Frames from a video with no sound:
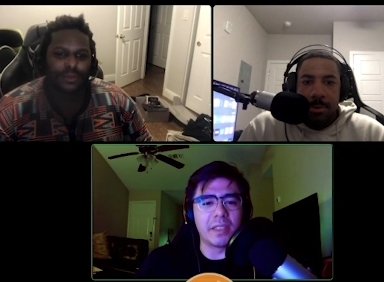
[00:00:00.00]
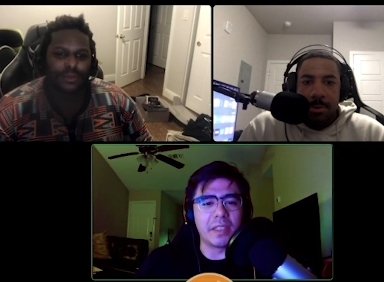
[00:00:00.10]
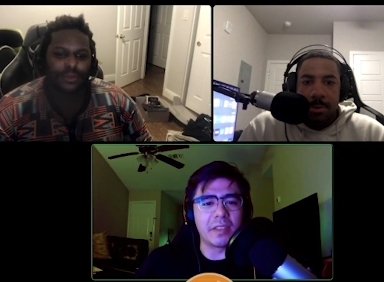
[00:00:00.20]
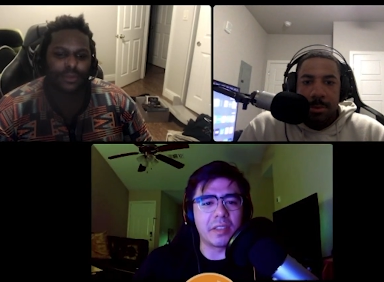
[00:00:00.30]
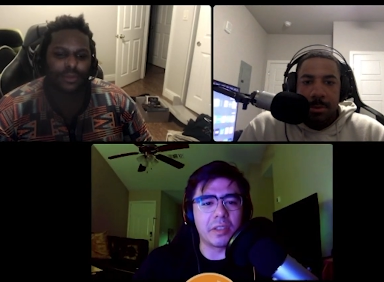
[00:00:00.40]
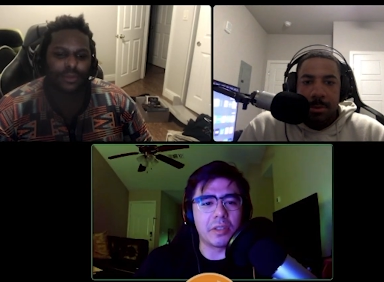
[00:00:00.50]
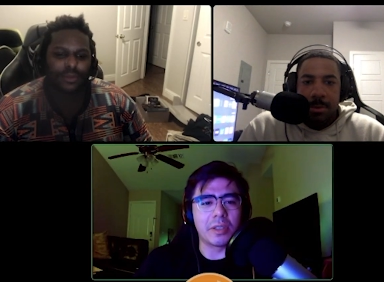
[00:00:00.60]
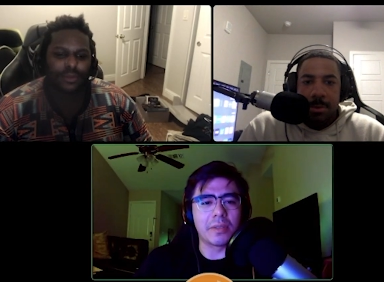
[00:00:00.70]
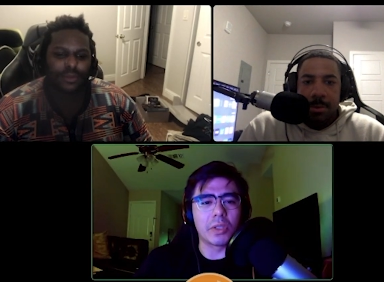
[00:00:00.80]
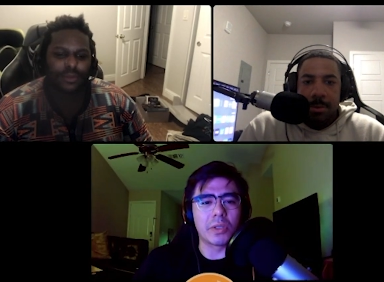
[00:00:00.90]
Speaker 1: the DC
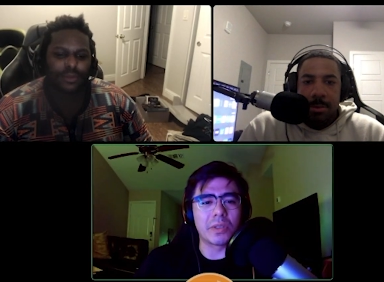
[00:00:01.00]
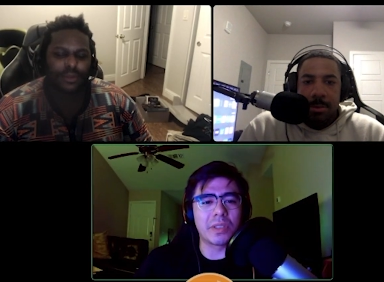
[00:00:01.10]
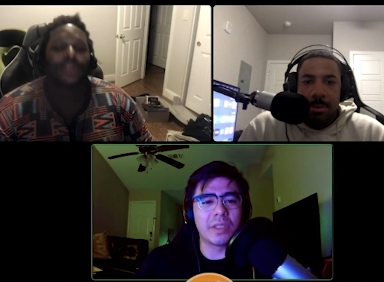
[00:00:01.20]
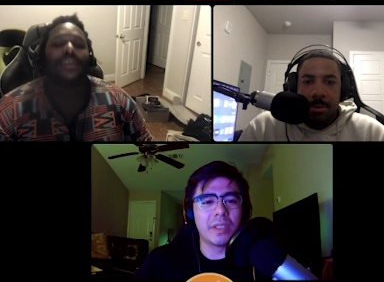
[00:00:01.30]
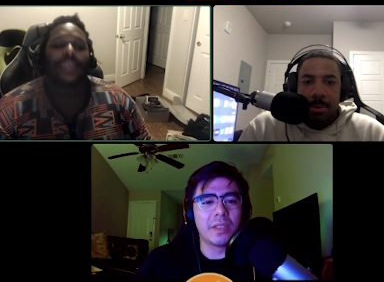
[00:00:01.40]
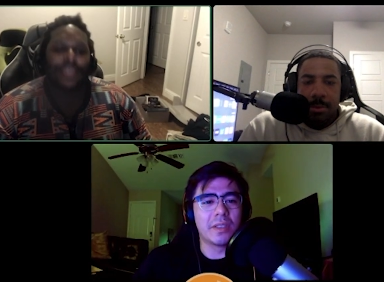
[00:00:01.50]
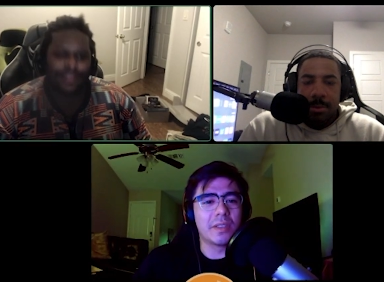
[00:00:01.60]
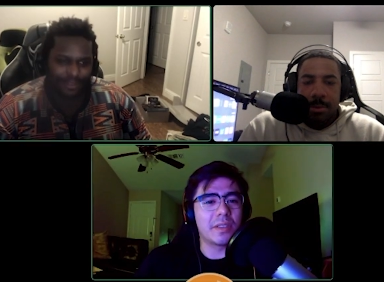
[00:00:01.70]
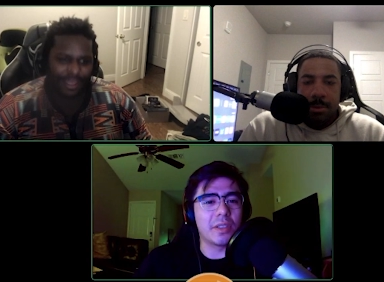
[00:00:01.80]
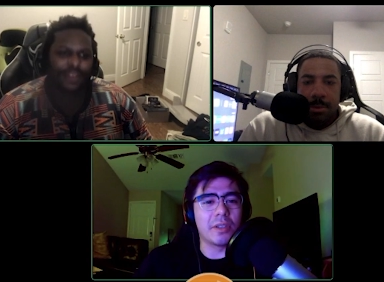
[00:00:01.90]
universe.
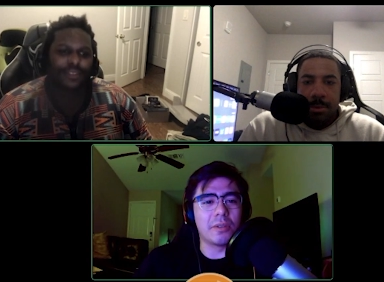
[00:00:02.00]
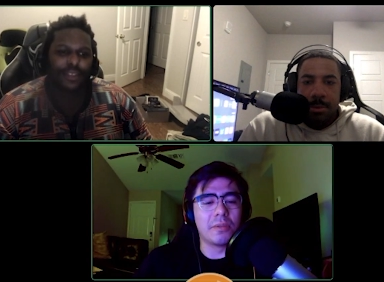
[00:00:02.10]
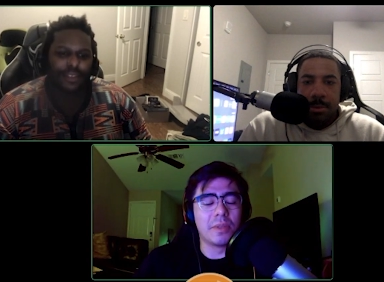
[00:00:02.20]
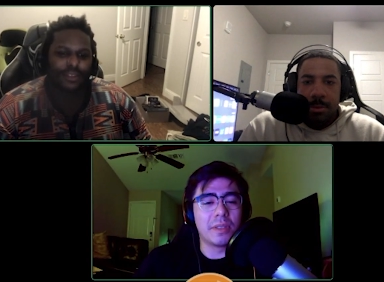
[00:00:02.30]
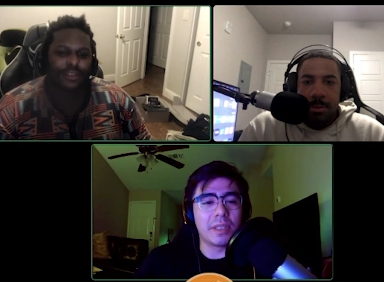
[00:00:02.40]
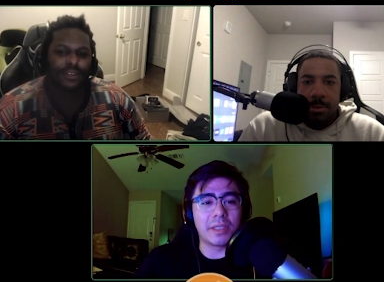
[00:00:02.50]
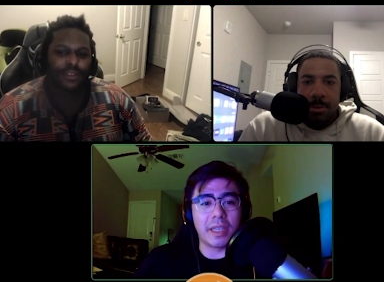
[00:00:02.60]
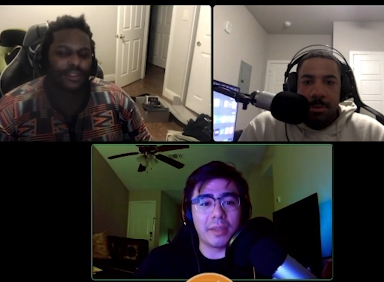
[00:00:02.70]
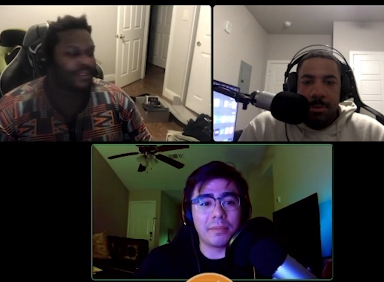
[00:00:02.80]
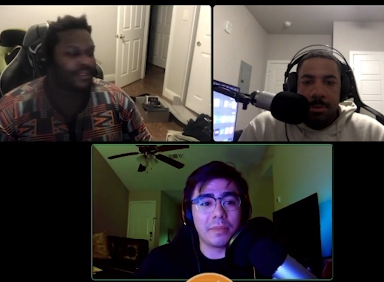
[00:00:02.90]
Exactly. So you could
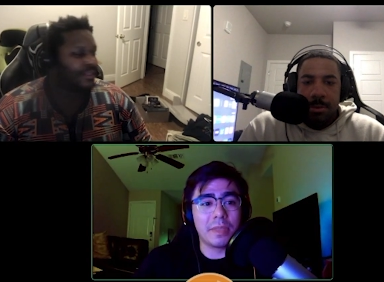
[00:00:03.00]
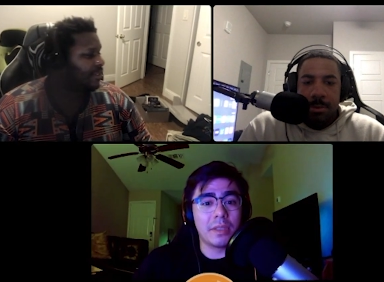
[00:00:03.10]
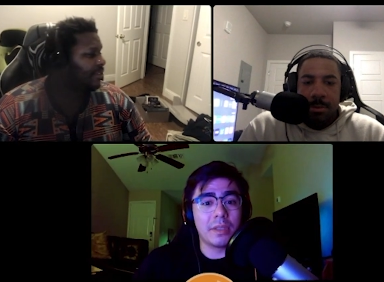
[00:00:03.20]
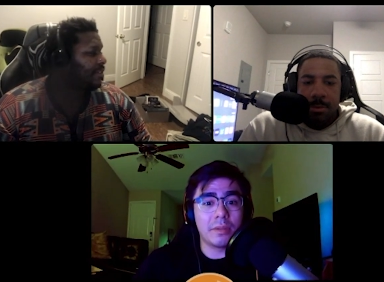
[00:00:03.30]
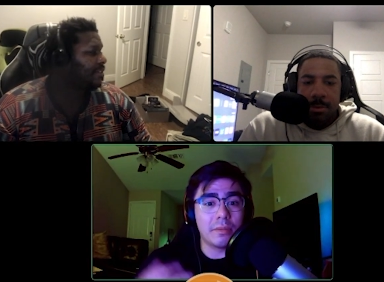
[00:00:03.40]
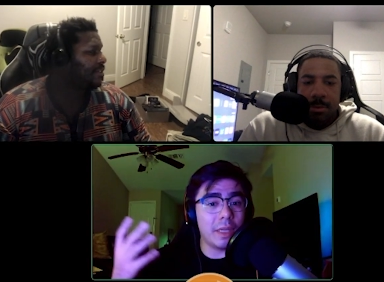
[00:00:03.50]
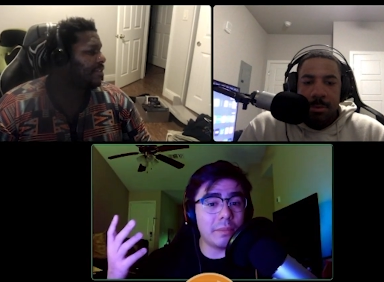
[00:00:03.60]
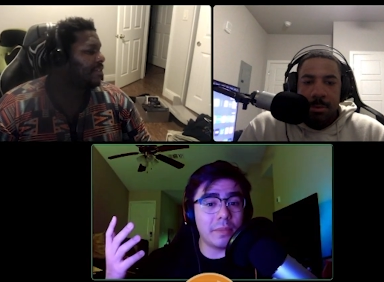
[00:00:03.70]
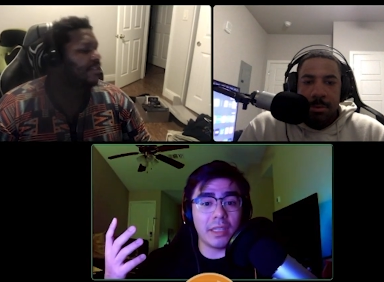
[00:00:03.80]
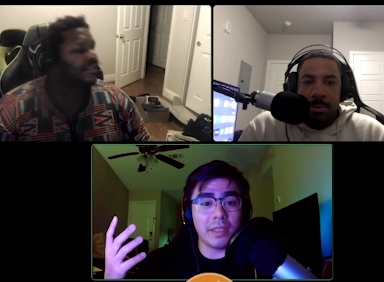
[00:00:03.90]
say,
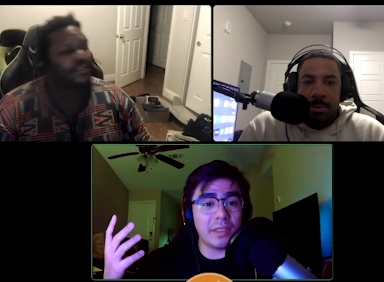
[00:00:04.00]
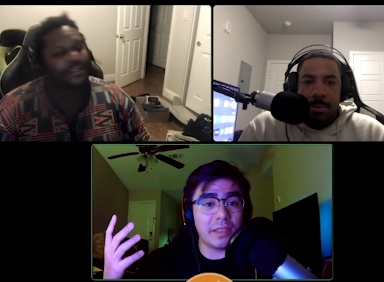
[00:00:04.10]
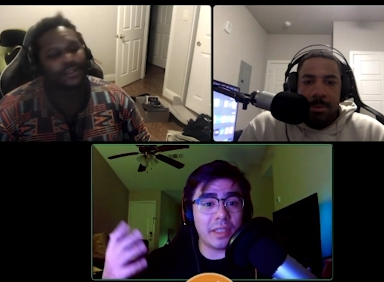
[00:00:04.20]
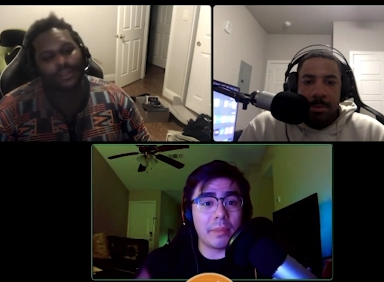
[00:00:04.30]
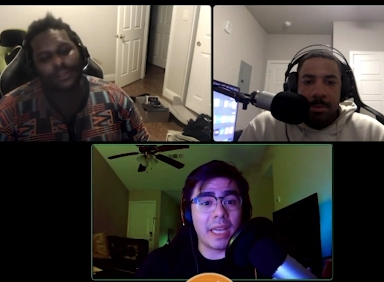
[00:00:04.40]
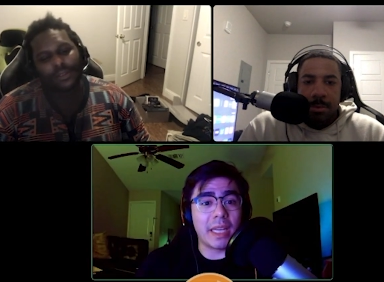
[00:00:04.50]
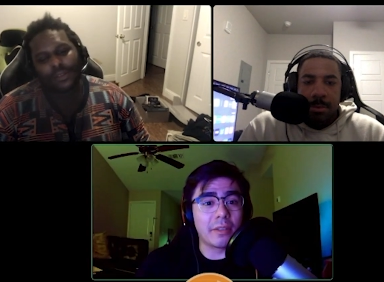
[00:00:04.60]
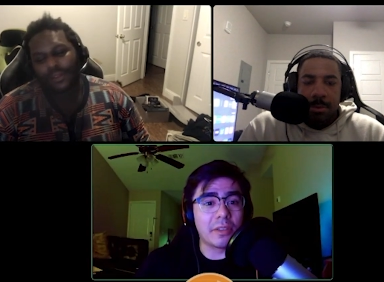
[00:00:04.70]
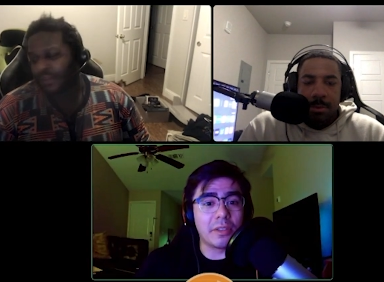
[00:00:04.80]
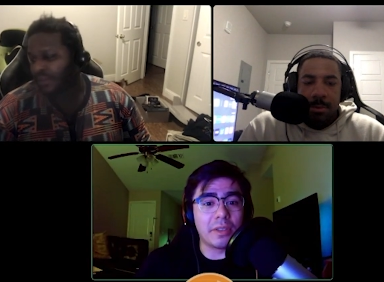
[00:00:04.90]
well, none of this is going to
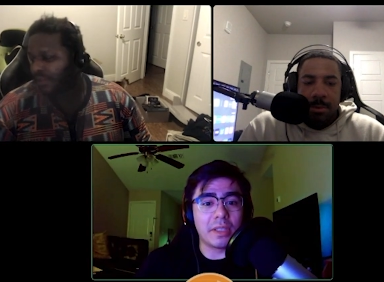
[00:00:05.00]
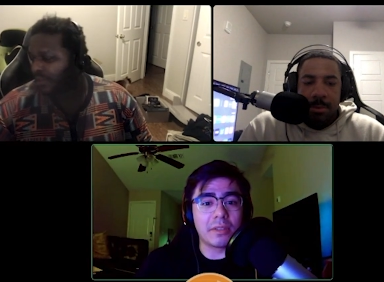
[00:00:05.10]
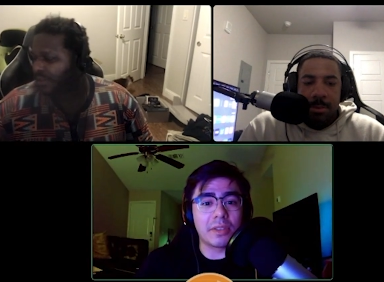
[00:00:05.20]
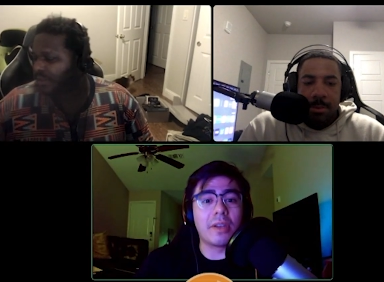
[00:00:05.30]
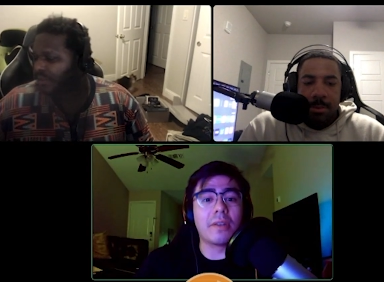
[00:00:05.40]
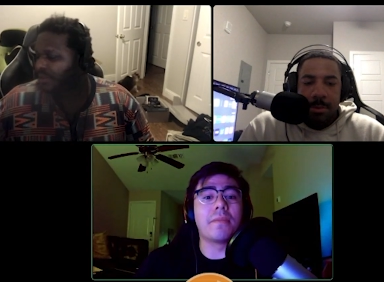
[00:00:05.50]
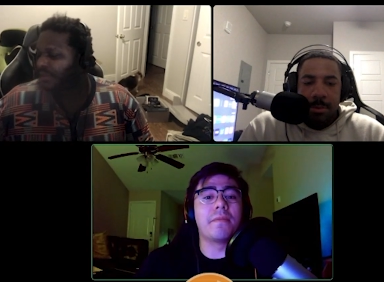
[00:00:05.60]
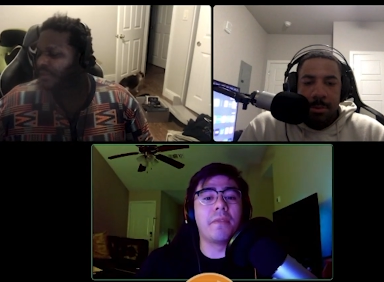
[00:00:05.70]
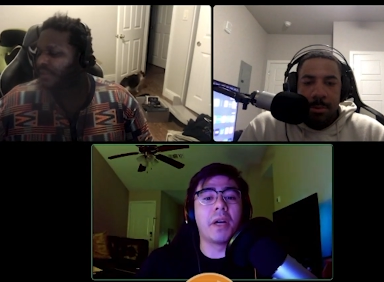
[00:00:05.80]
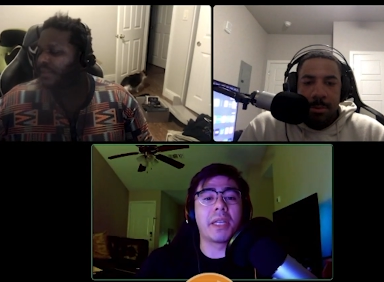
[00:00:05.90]
matter in two years, so
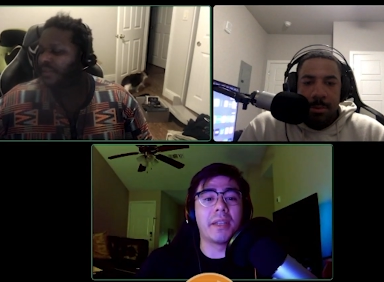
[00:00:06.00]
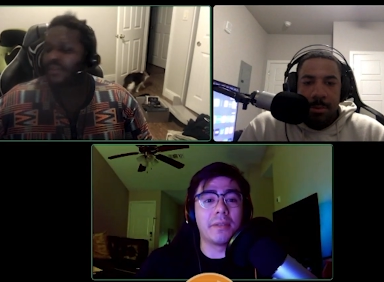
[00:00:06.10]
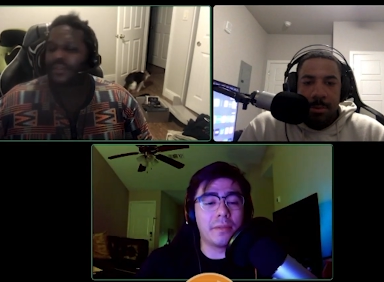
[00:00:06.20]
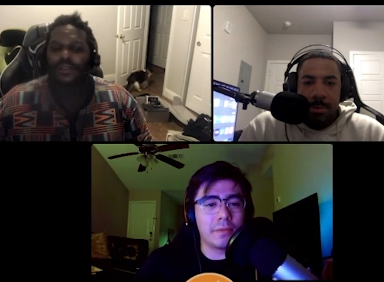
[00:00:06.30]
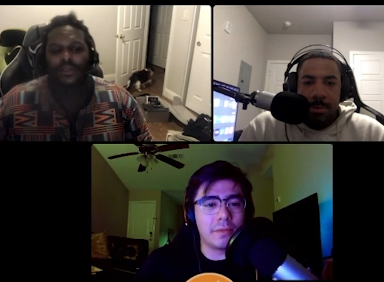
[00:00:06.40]
fuck it.